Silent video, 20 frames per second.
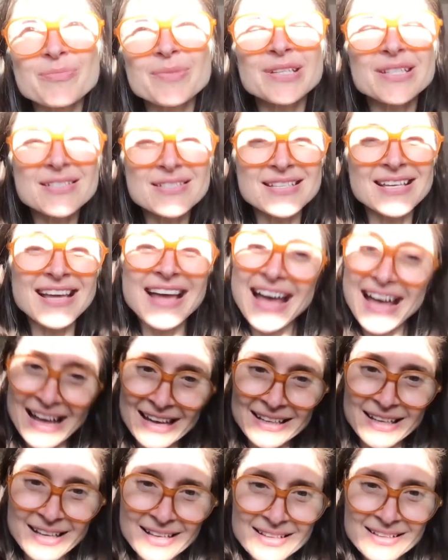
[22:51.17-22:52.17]
took me to see
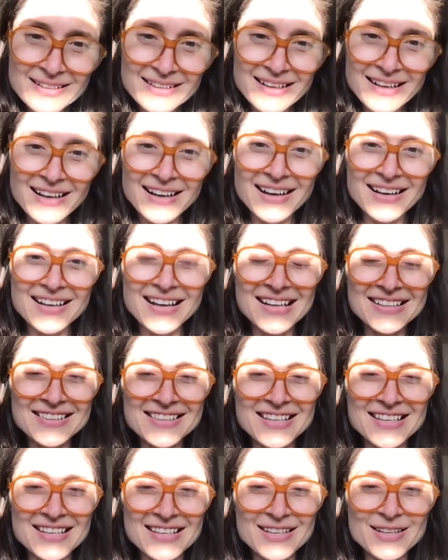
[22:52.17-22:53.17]
Annie
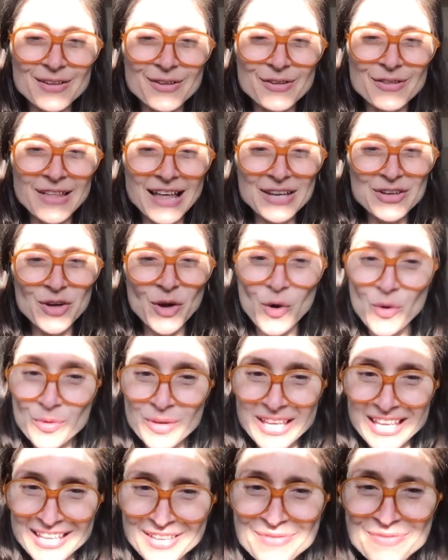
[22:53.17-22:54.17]
at the then
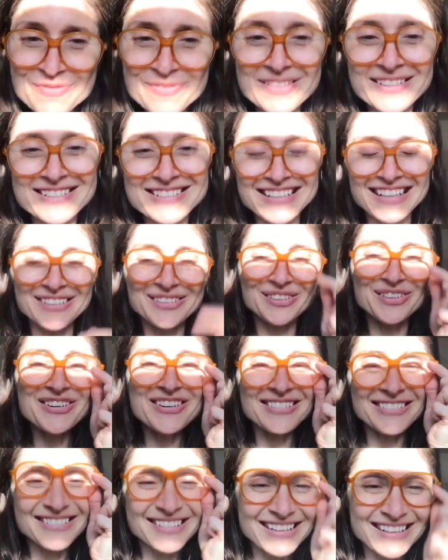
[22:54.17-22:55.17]
O'Keefe
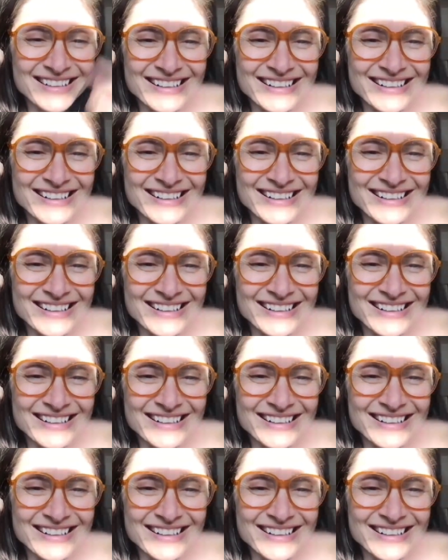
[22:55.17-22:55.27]
Centre.